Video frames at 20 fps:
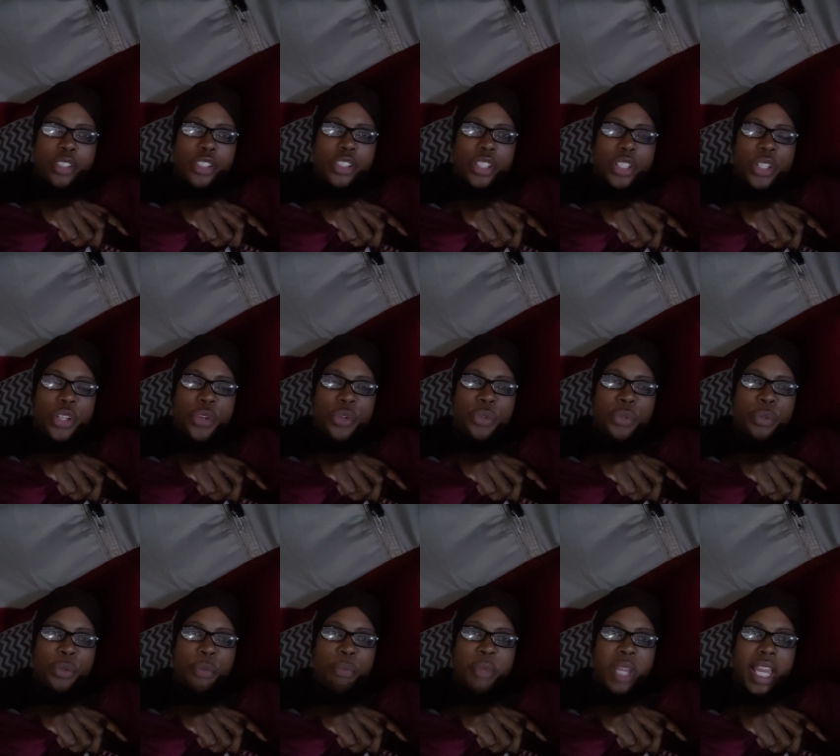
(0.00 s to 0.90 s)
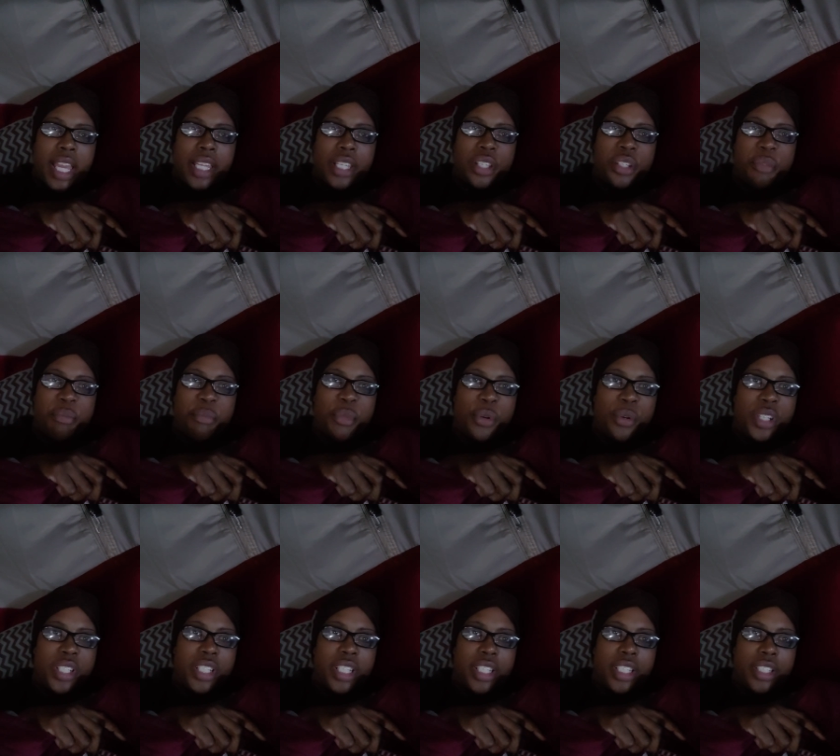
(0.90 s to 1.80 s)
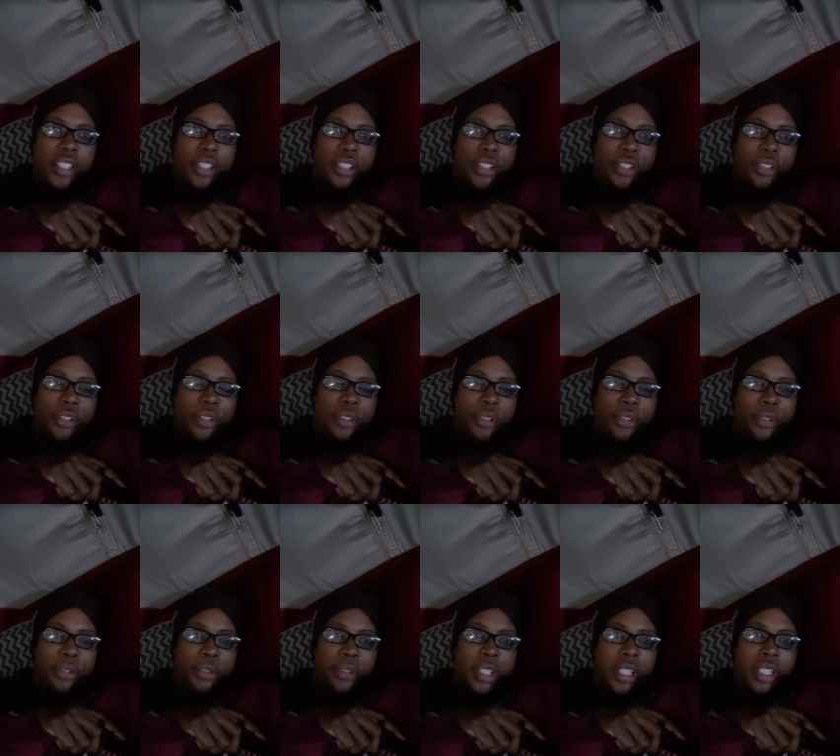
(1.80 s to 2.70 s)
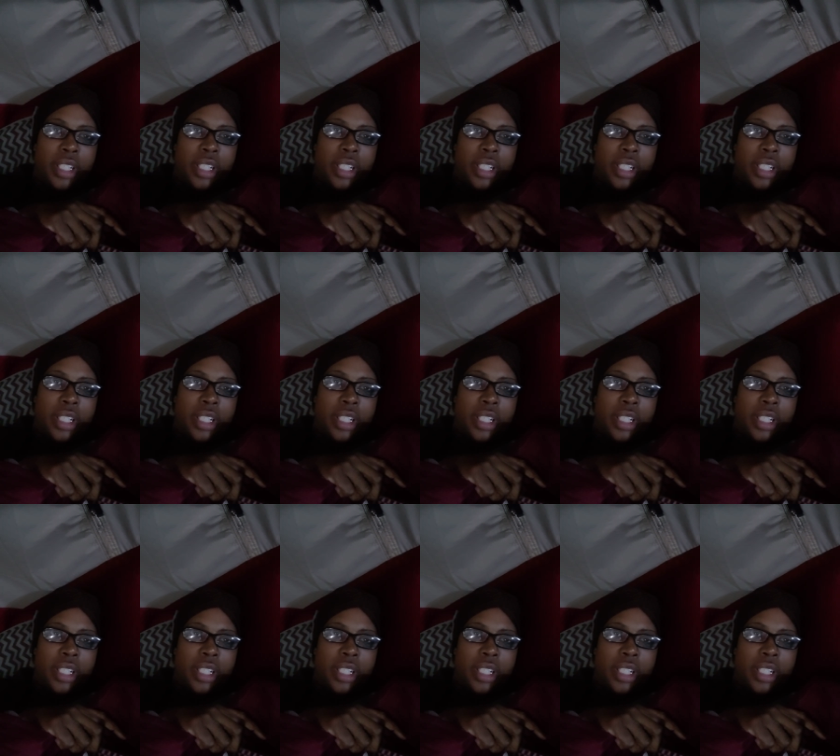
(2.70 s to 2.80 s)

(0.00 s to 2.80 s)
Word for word: Shalom and good morning to